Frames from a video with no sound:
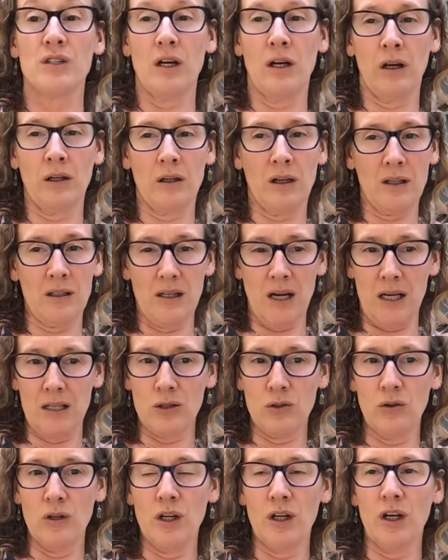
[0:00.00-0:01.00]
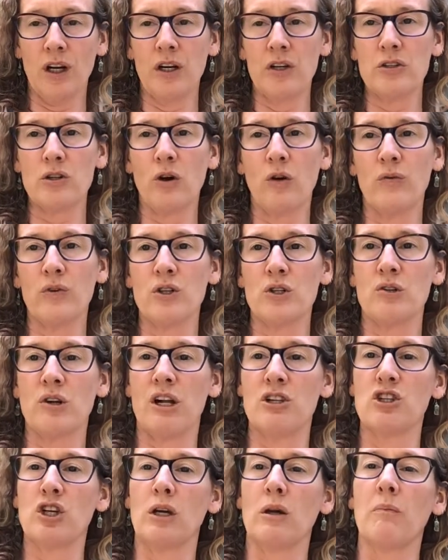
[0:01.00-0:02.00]
Of course, and not to encourage
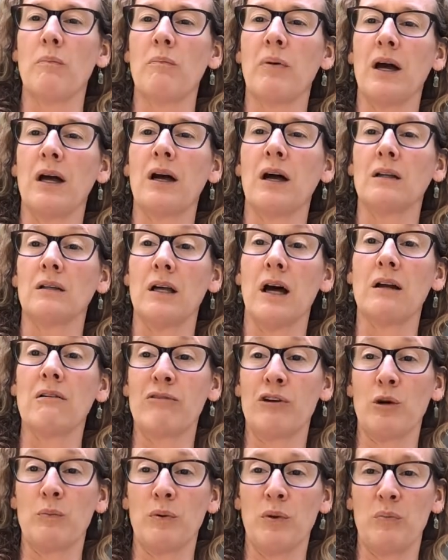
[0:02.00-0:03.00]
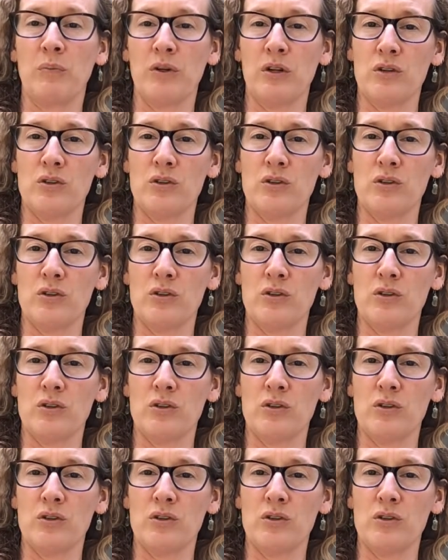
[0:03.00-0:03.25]
overstretching, but a lot of